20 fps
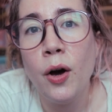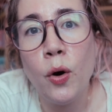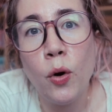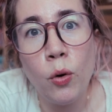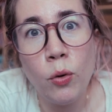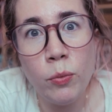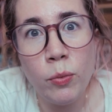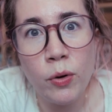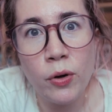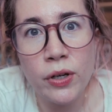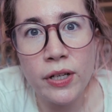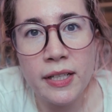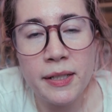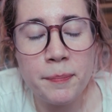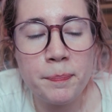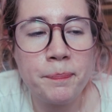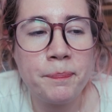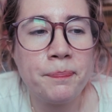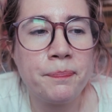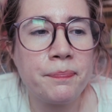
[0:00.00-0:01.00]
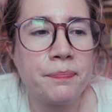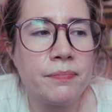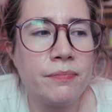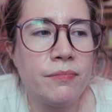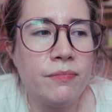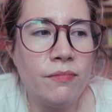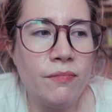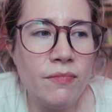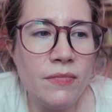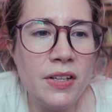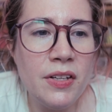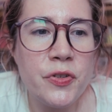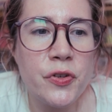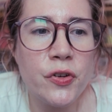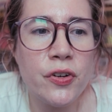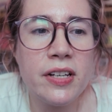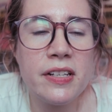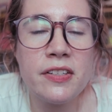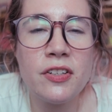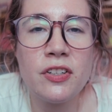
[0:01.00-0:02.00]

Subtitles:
oh boy. So I